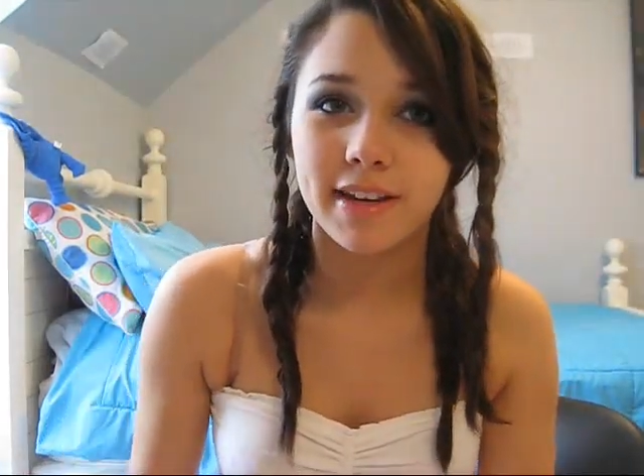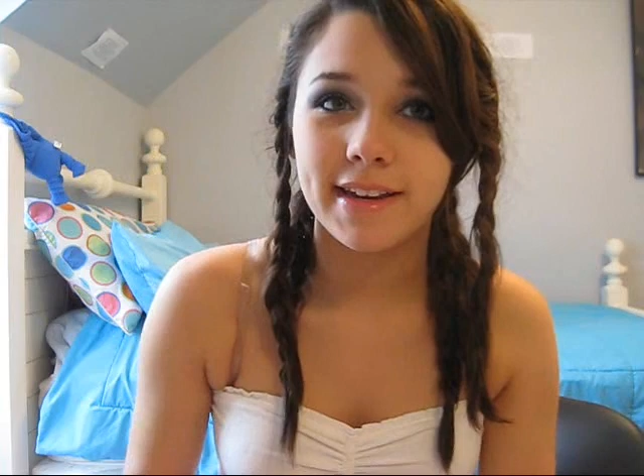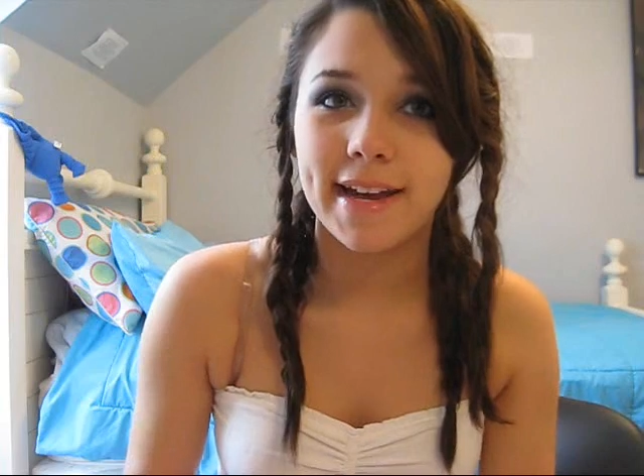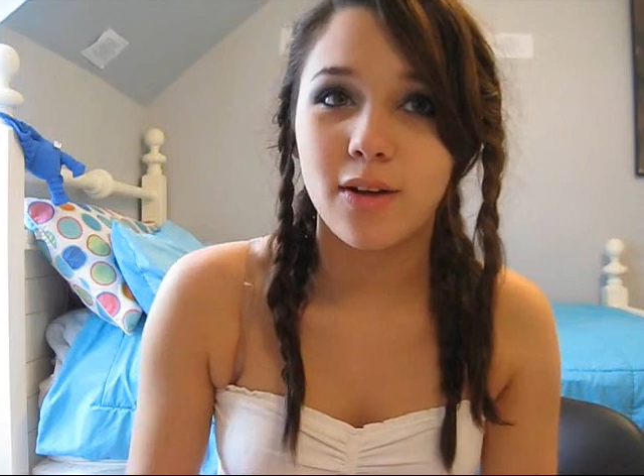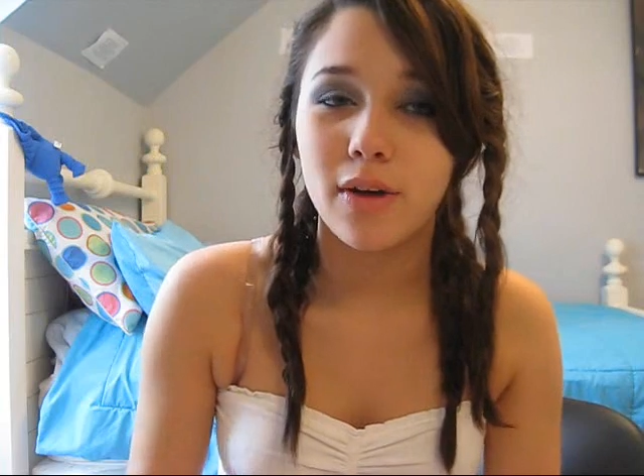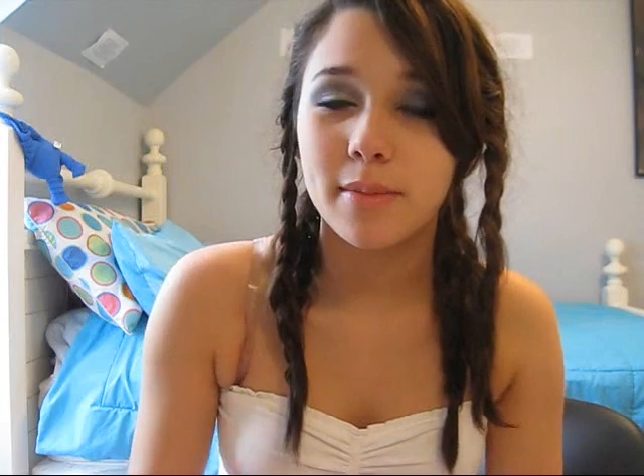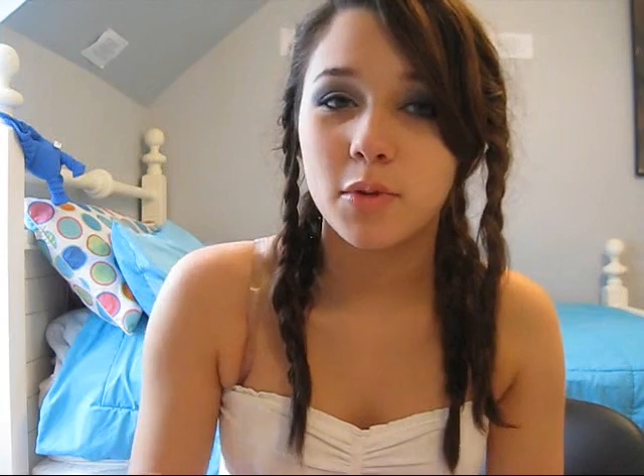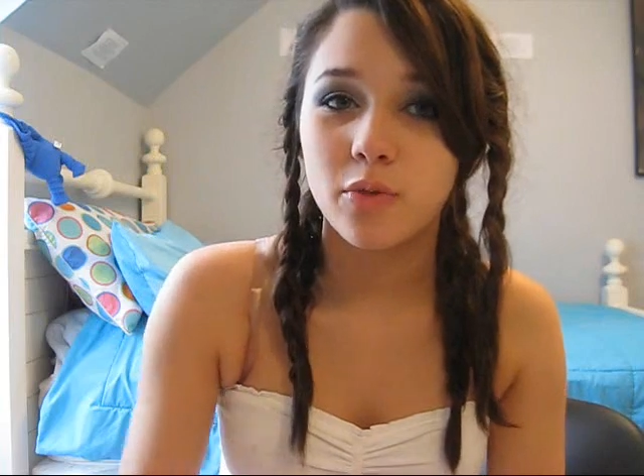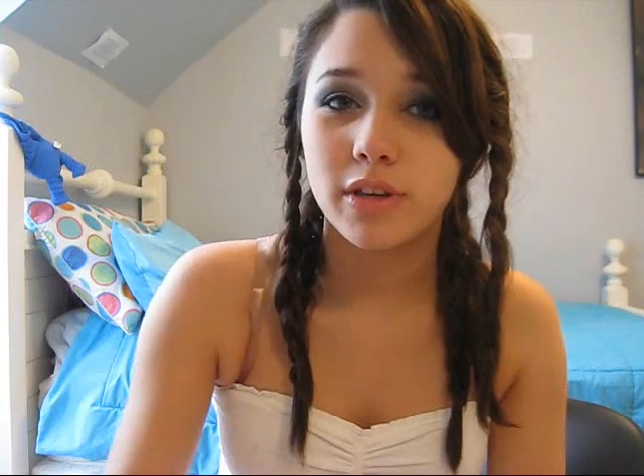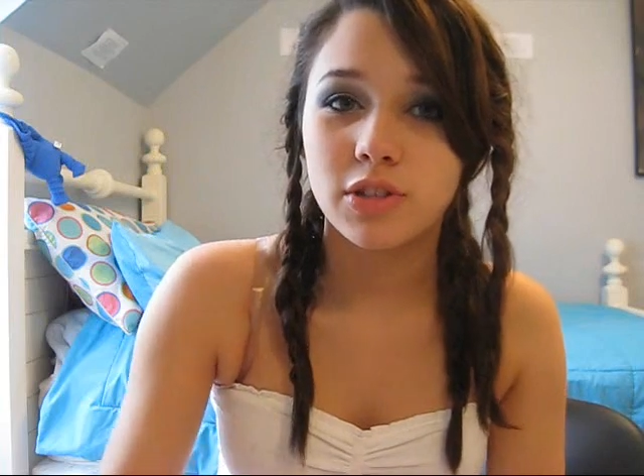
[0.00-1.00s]
and now I'm
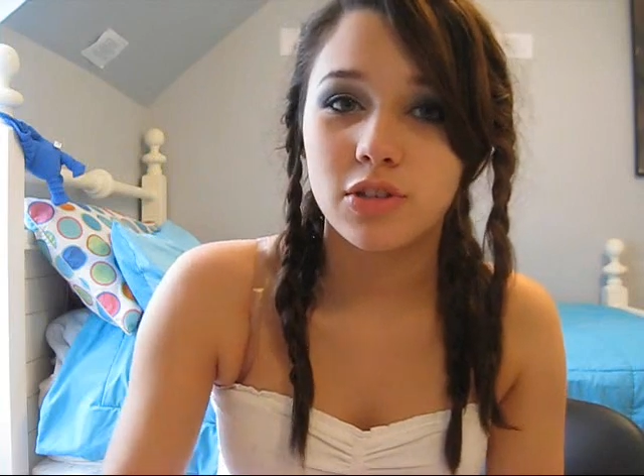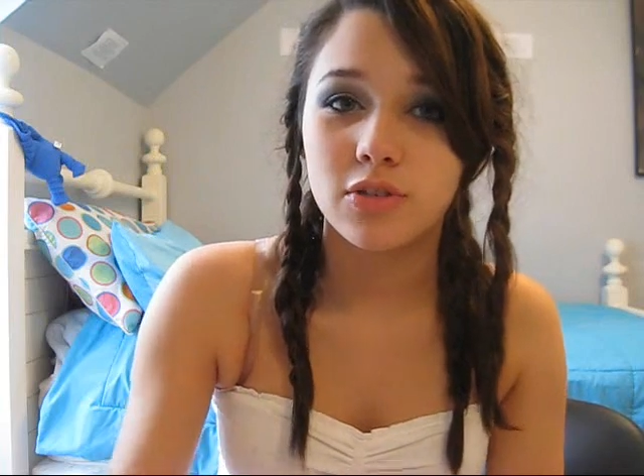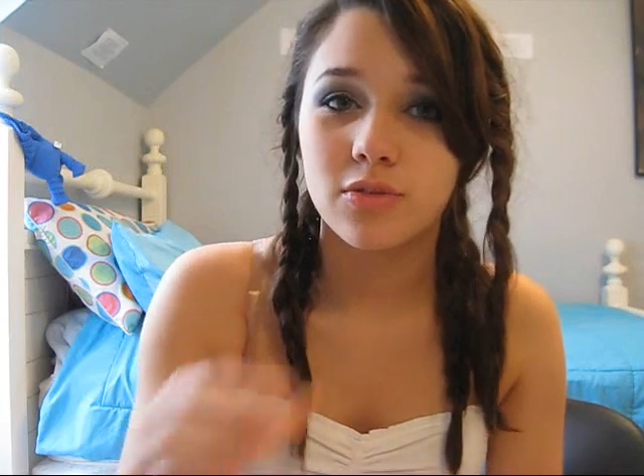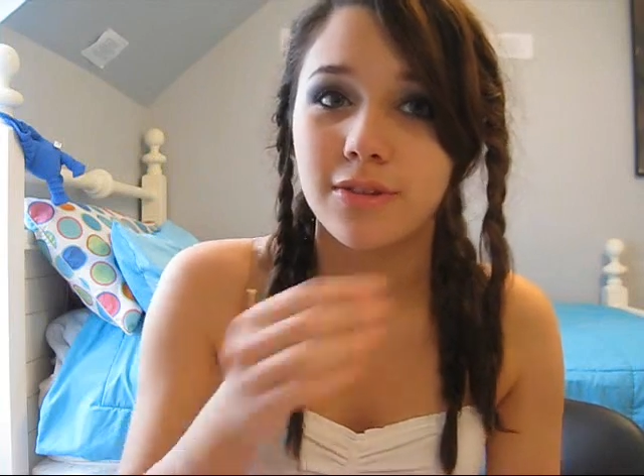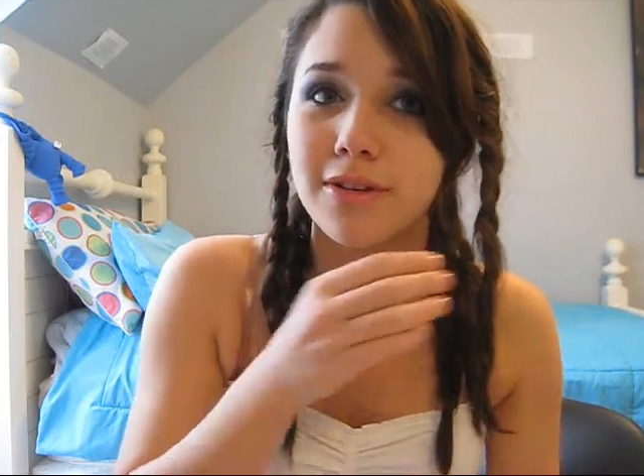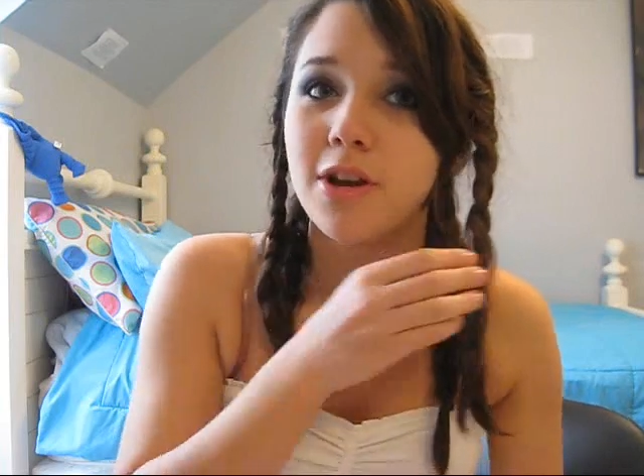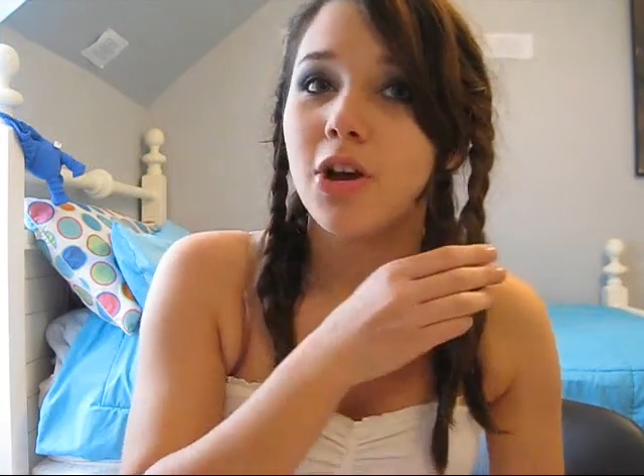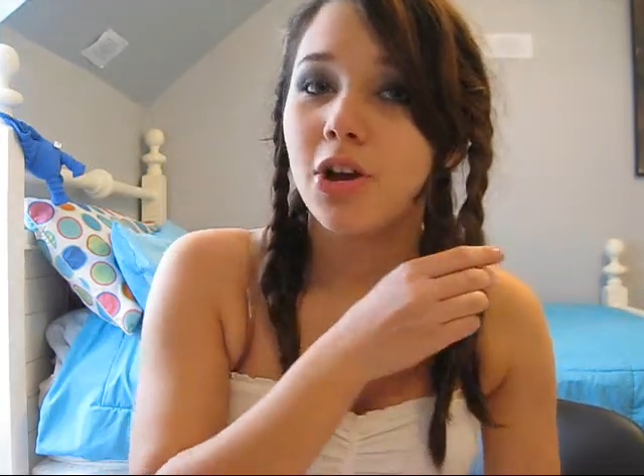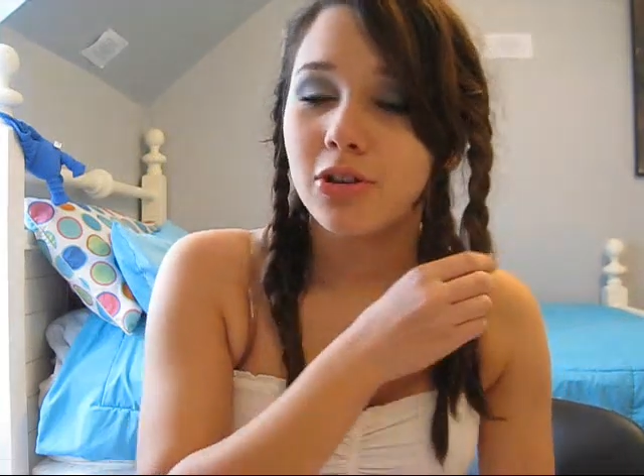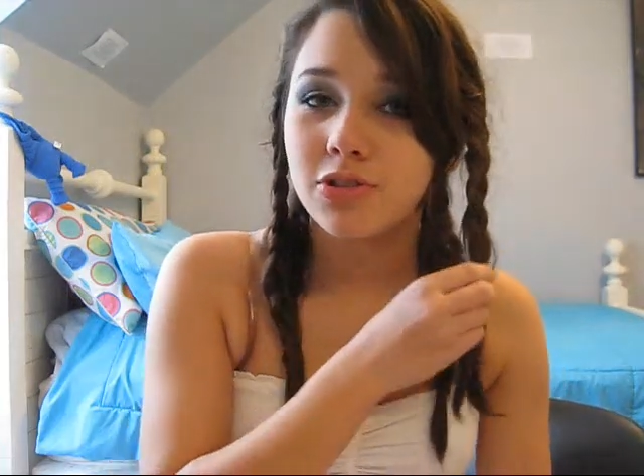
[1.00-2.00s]
going to
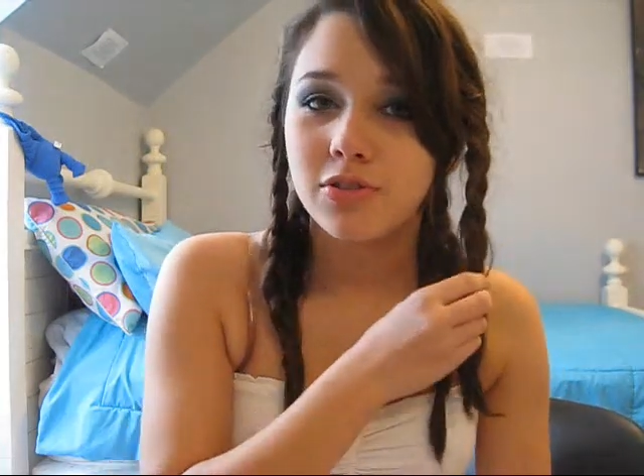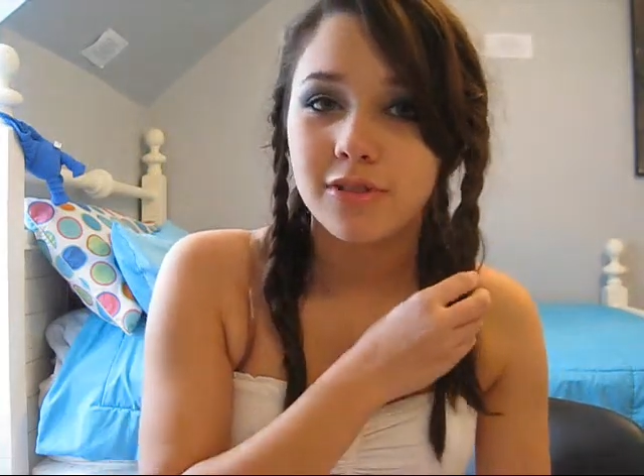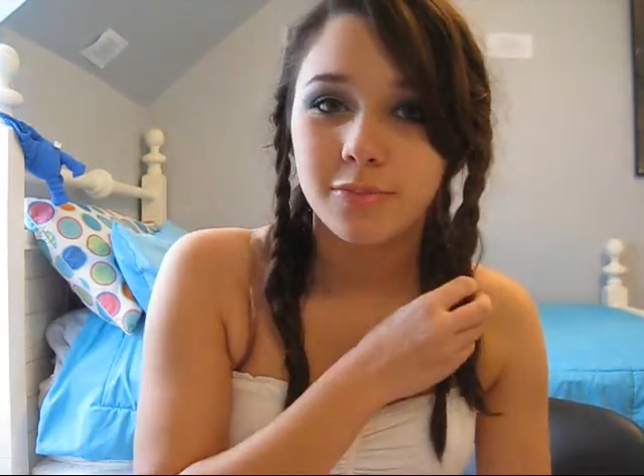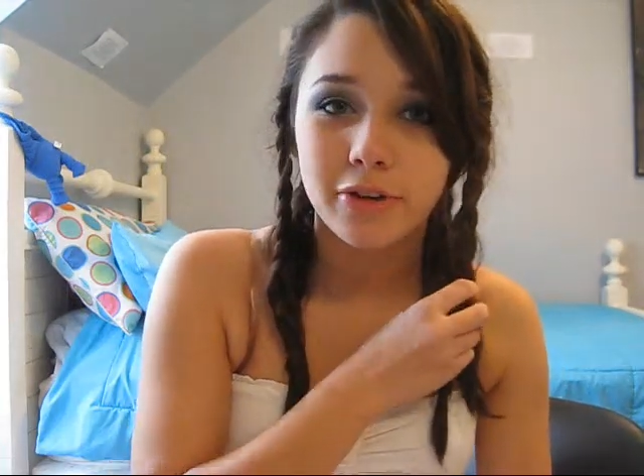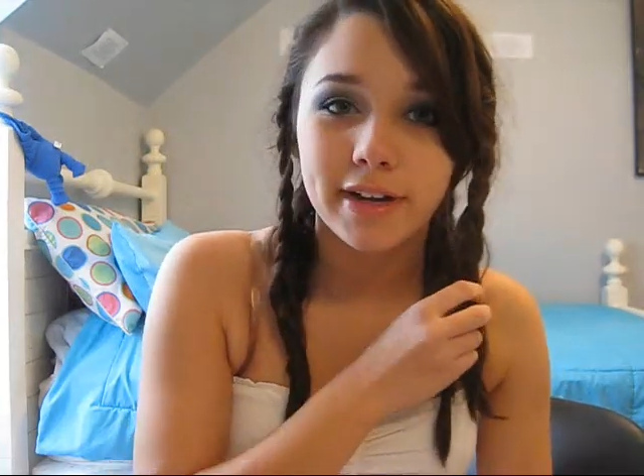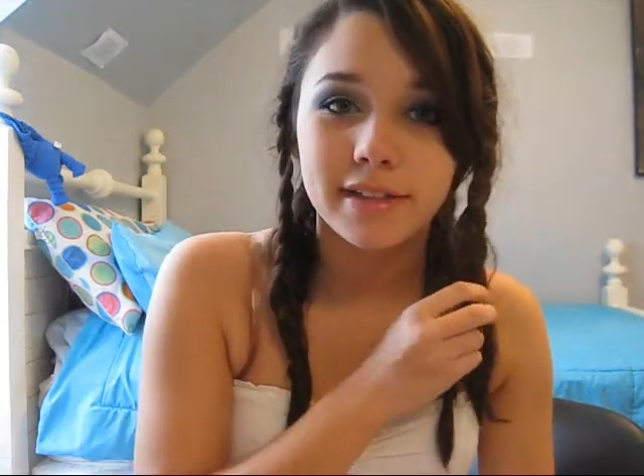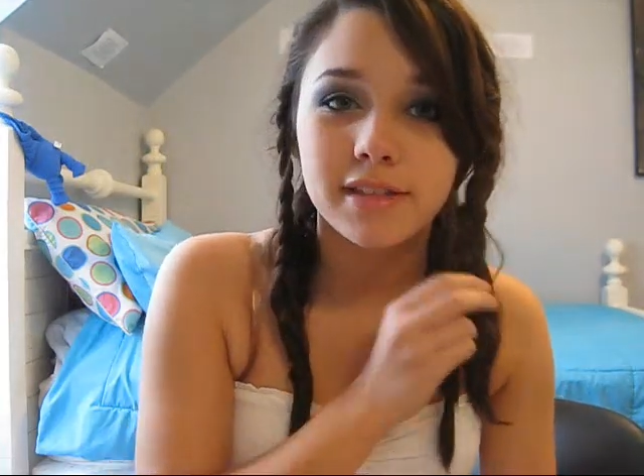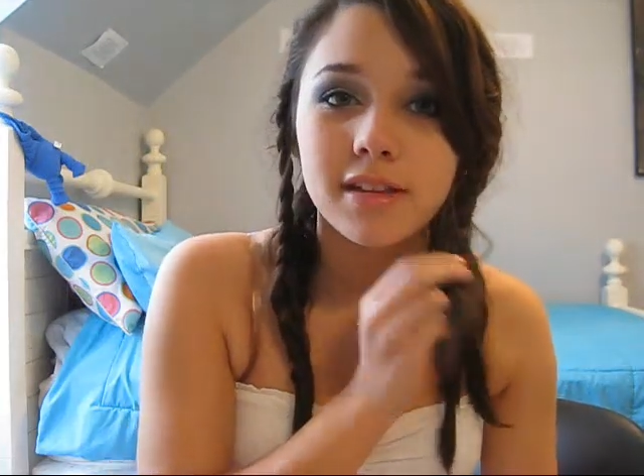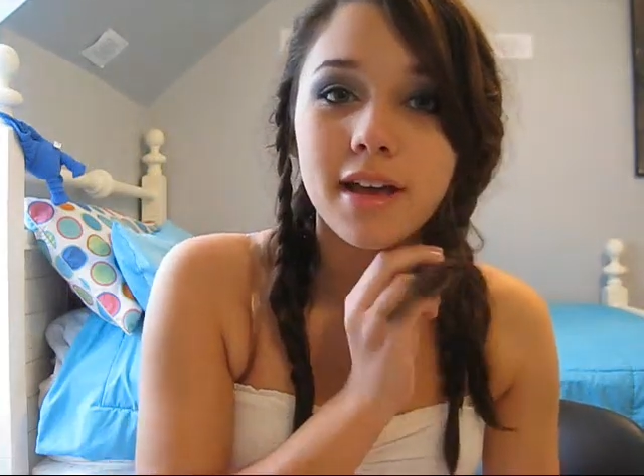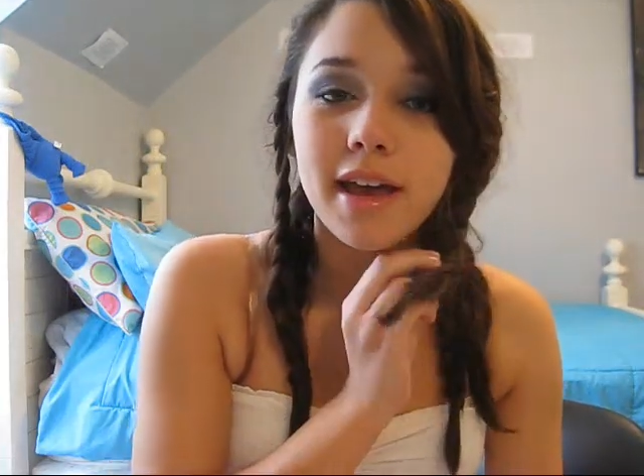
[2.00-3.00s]
undo the braids.